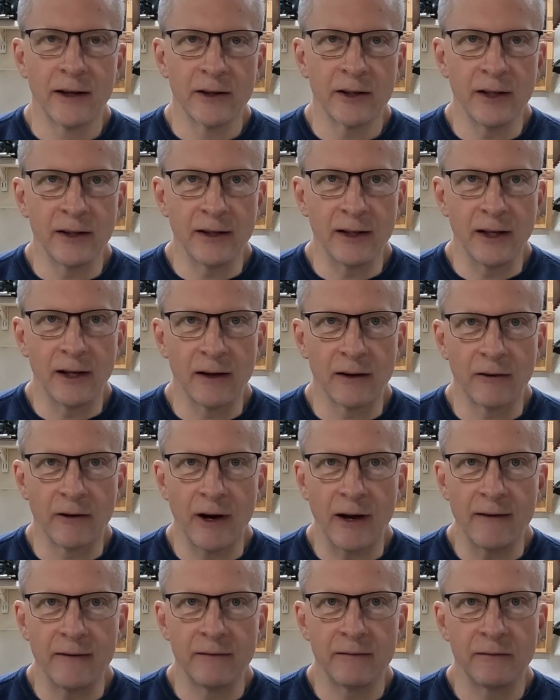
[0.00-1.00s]
Couldn't get a
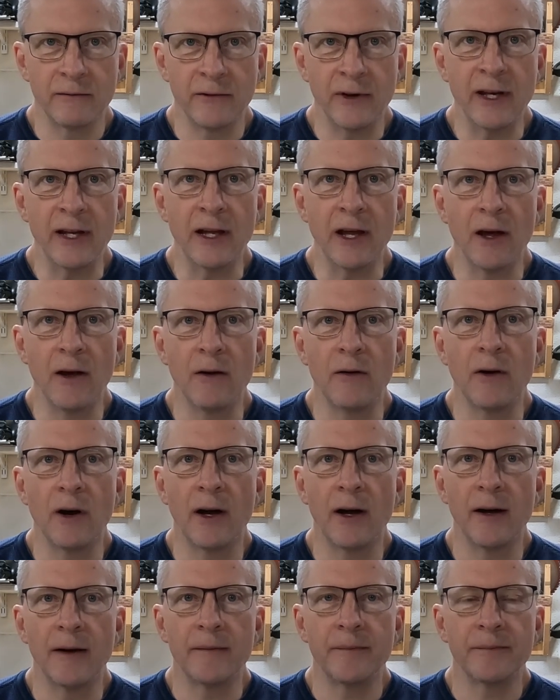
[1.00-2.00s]
great
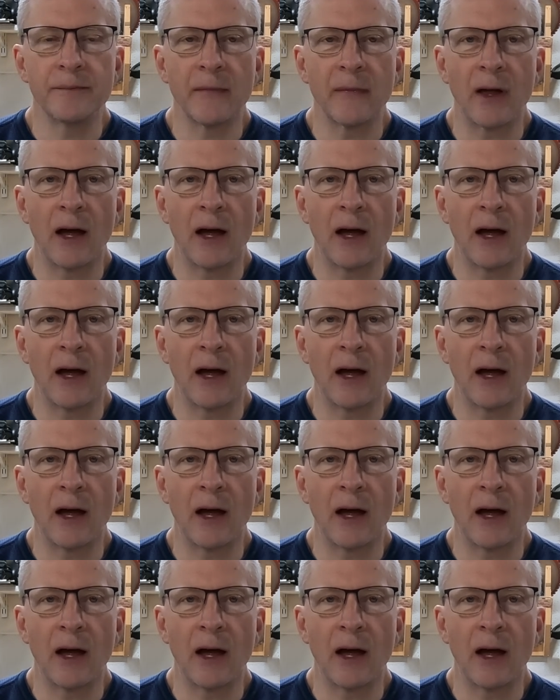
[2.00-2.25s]
video.